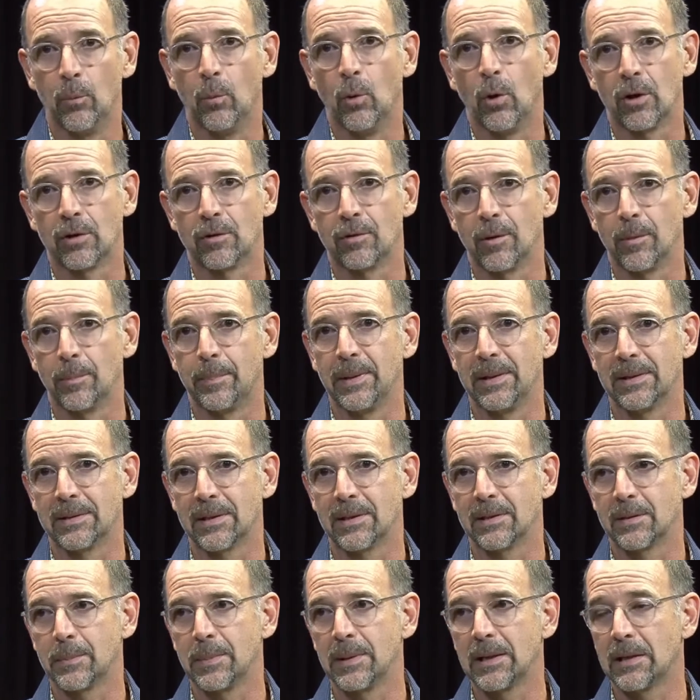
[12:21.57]
and wardrobe
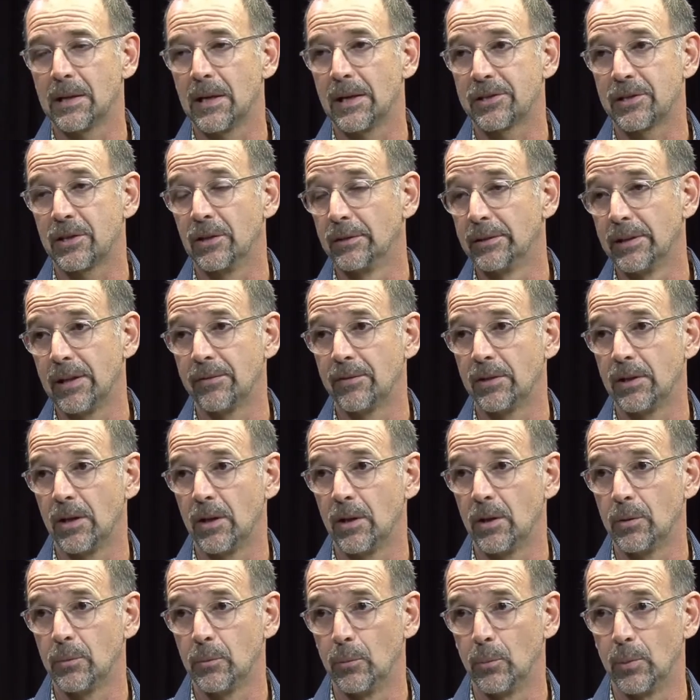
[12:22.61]
pieces, because you'll
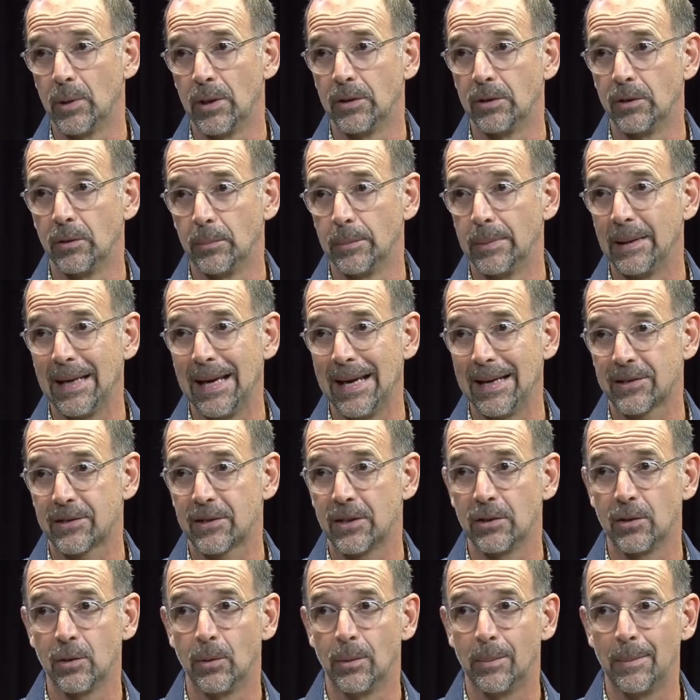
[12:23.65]
never know where you'll be
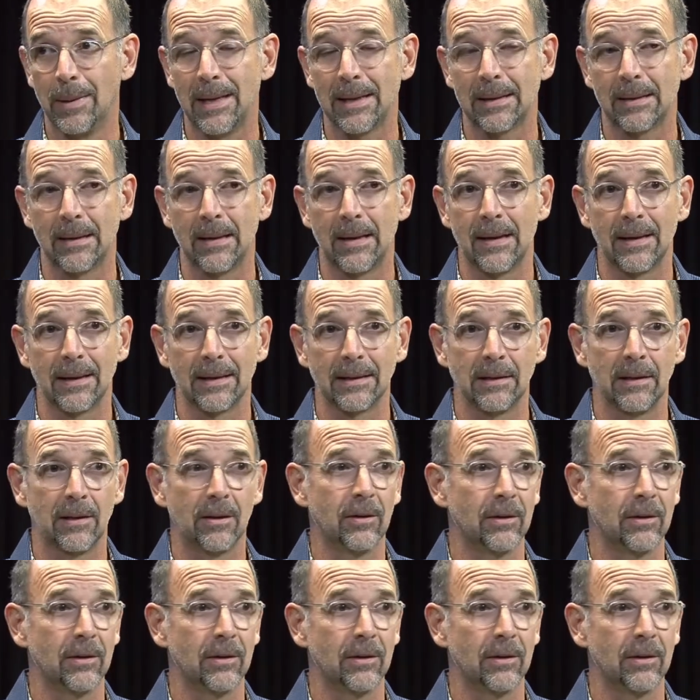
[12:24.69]
asked to do a monologue,